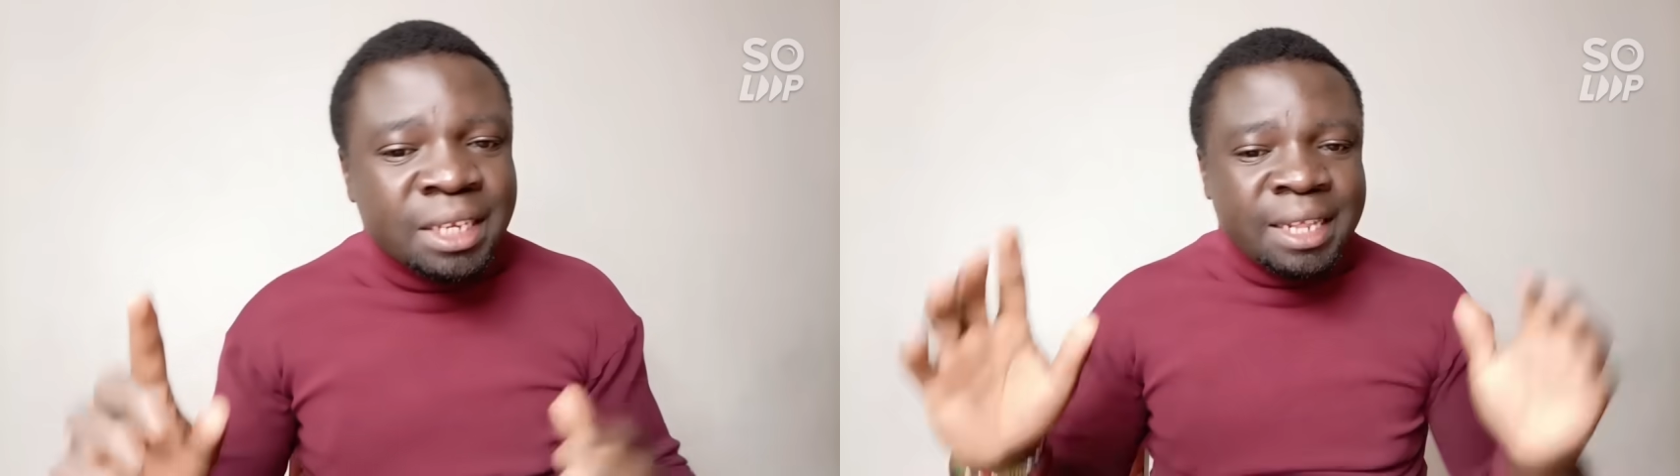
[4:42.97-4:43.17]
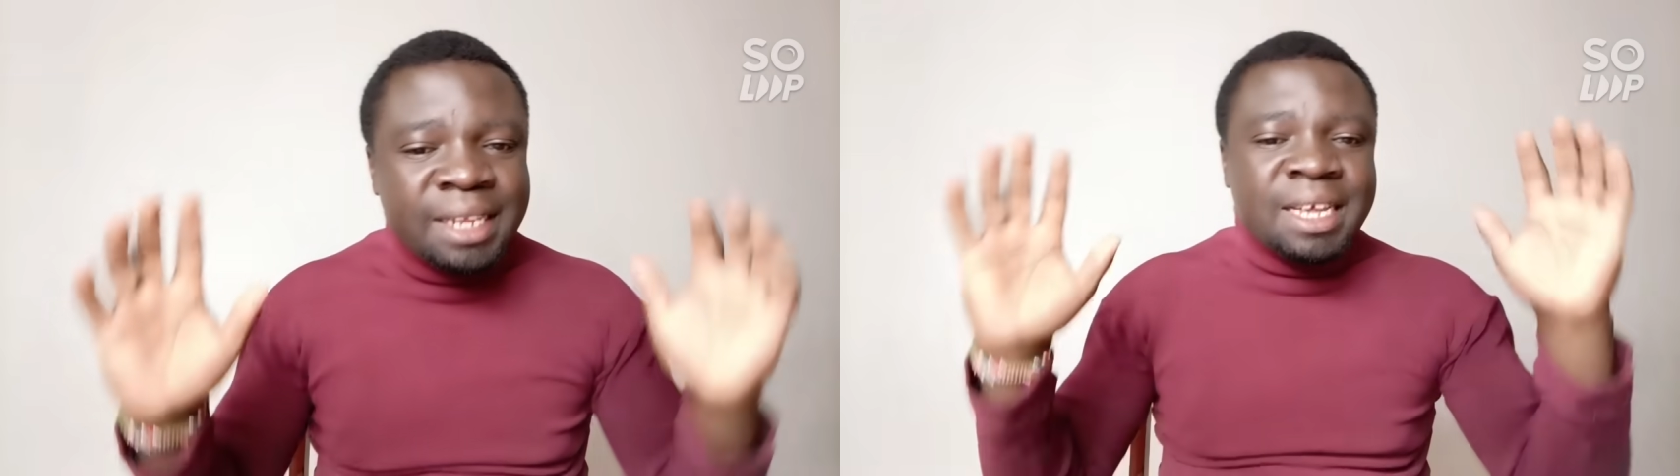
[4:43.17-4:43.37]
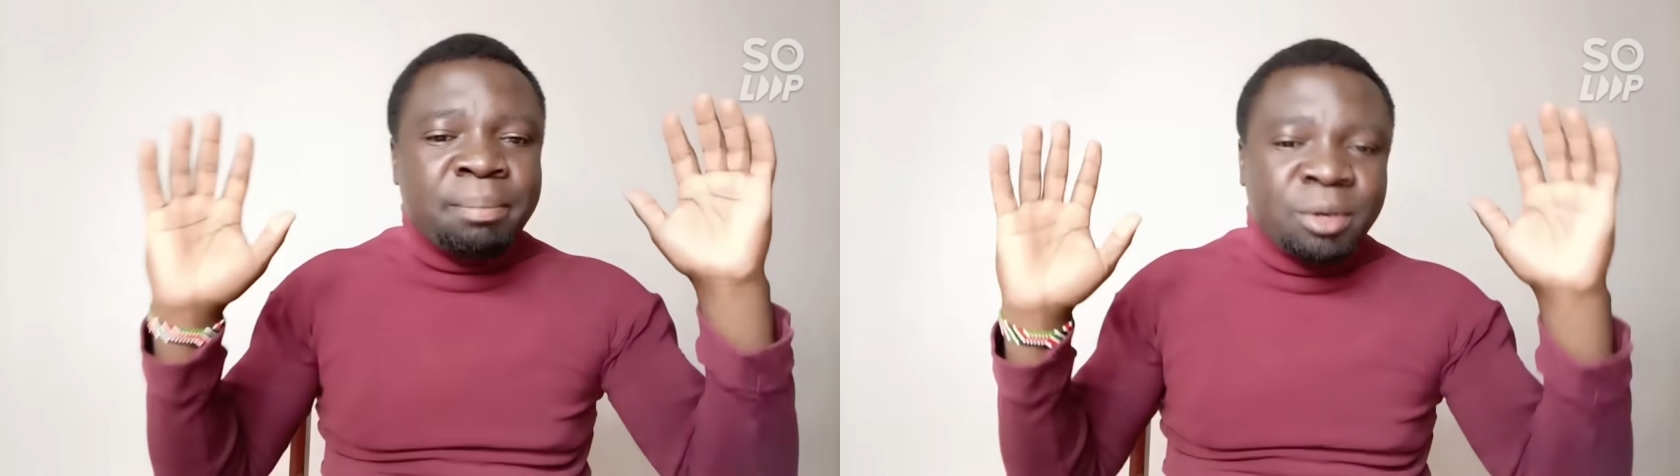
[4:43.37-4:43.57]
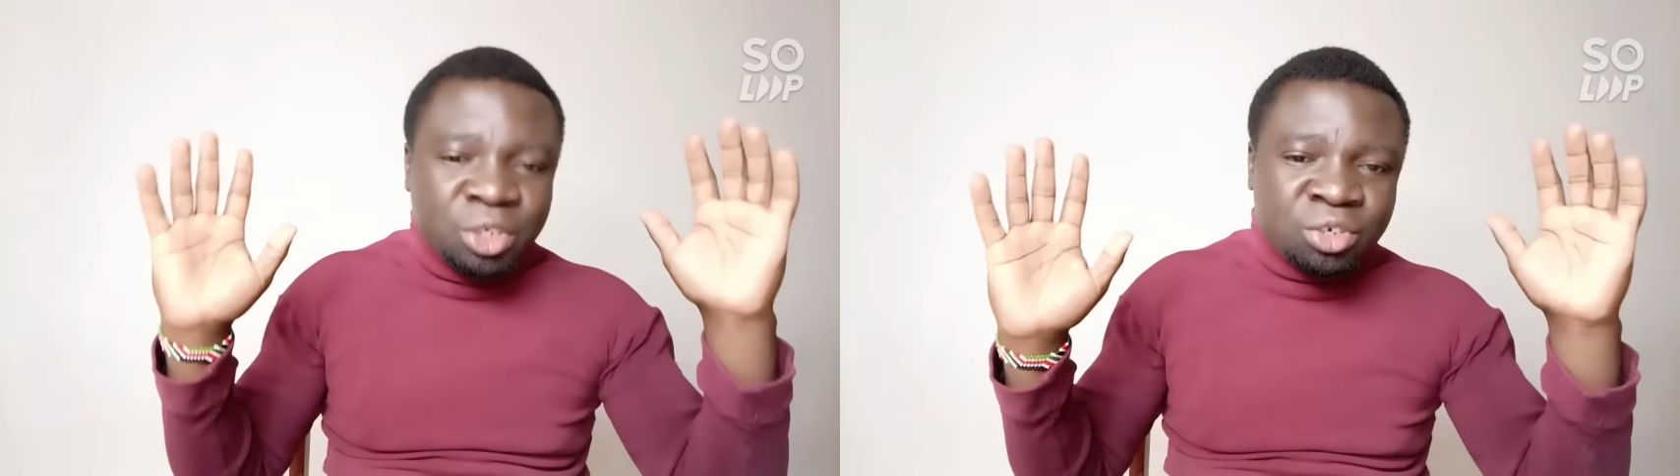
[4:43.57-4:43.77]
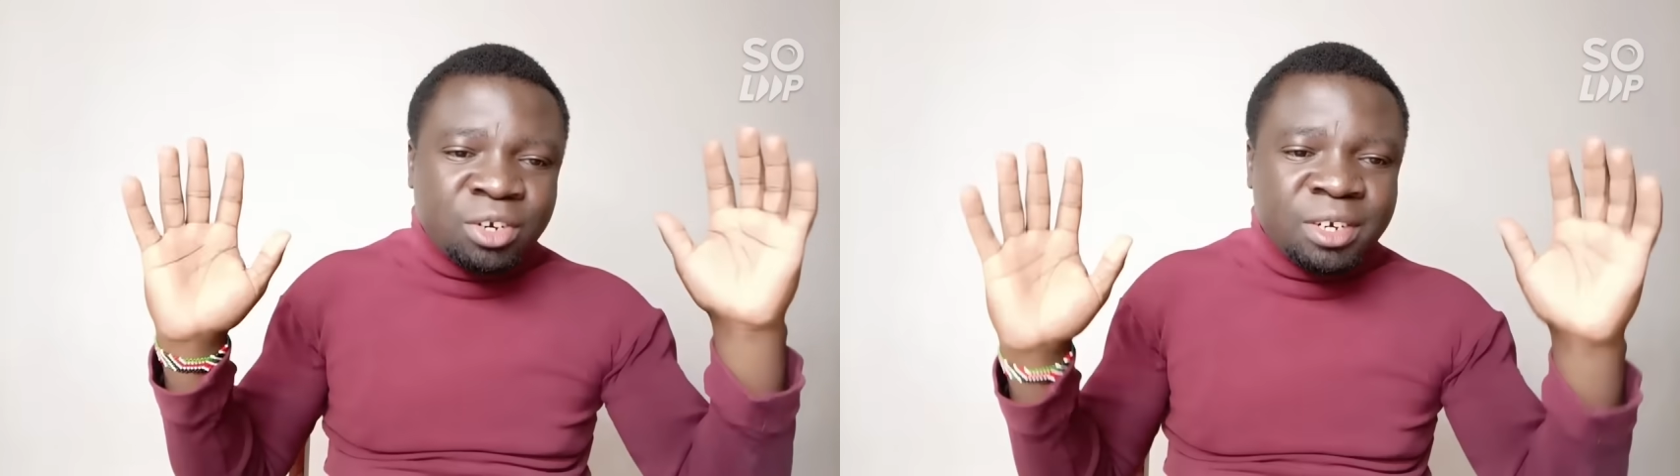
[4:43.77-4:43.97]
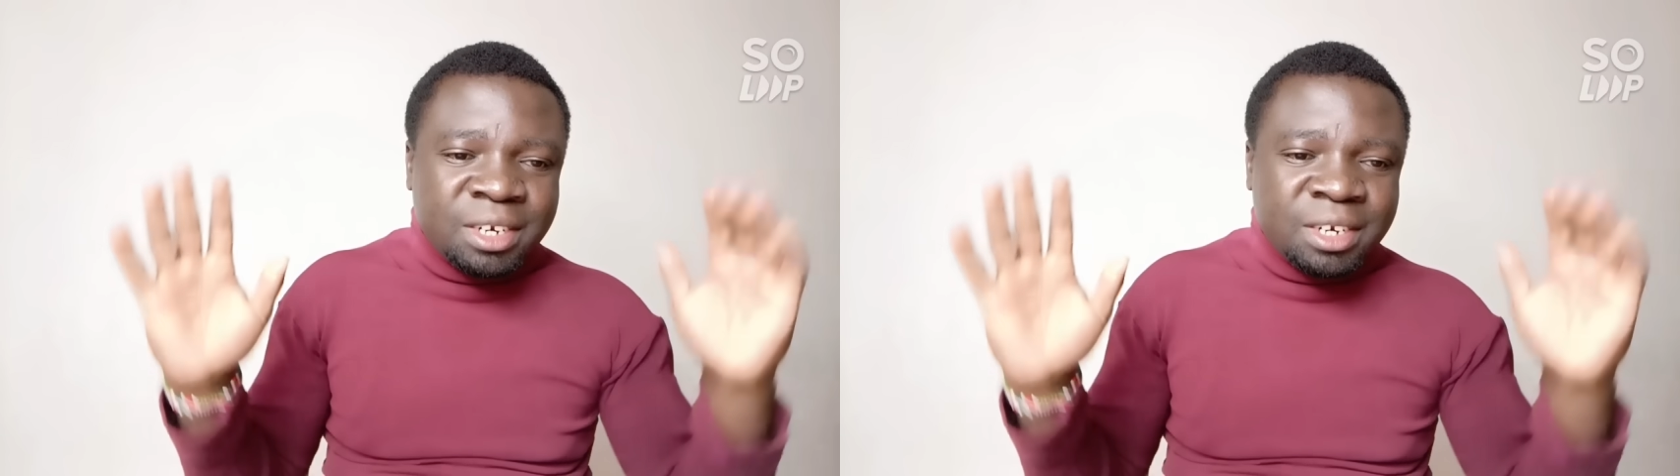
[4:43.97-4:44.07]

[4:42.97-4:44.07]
That's their position.